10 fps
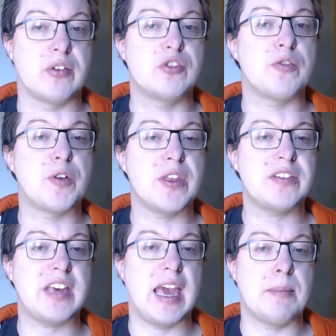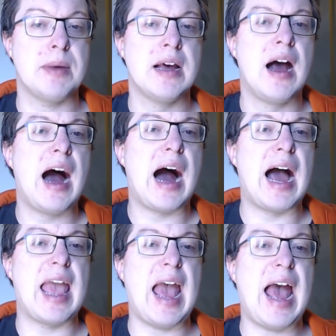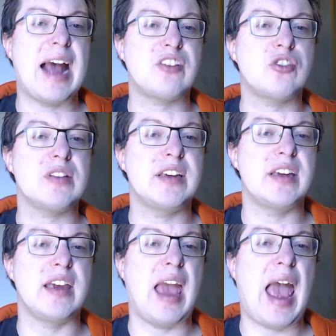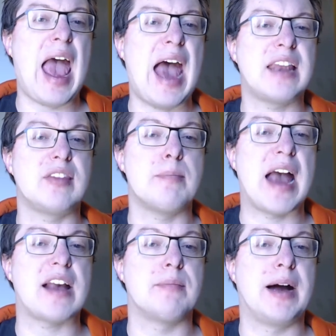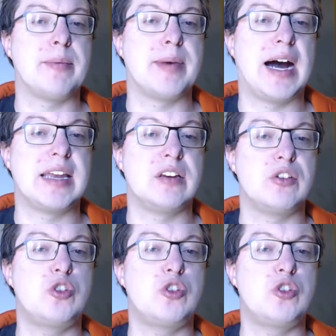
So for this game, I actually had in the back of my mind